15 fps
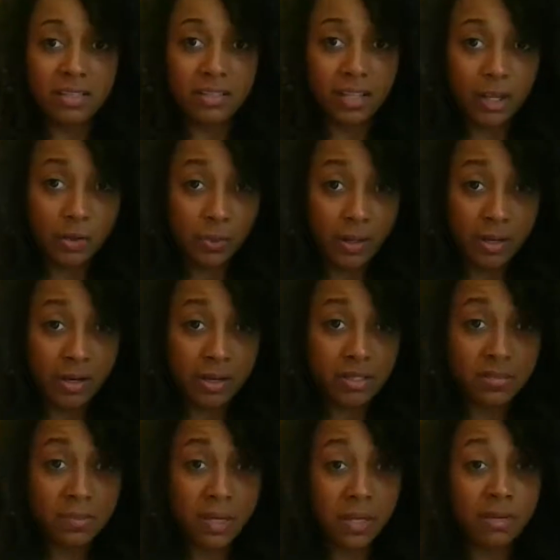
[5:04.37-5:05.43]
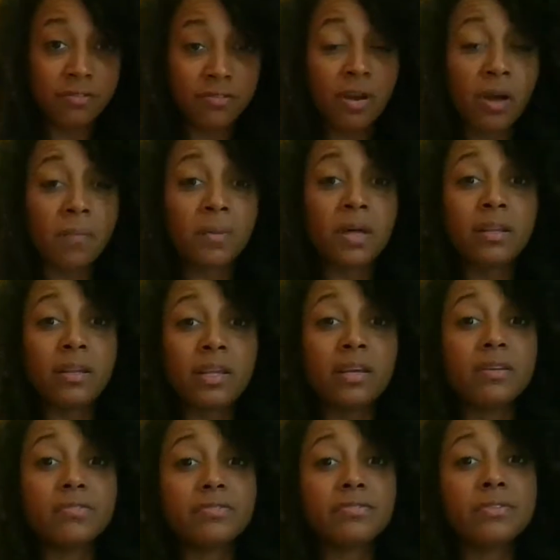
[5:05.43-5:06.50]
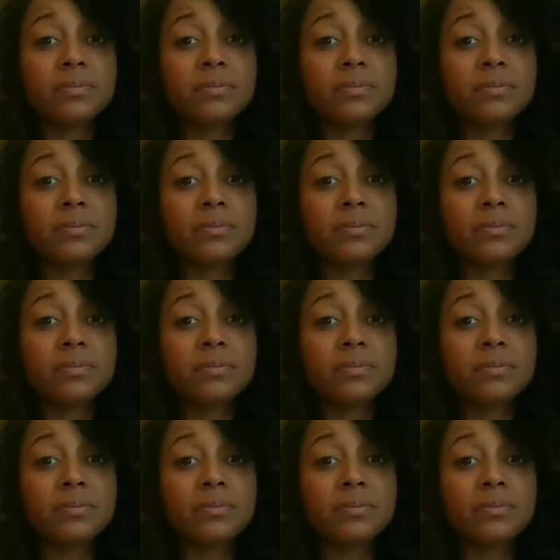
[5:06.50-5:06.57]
liquid is made from a leaf.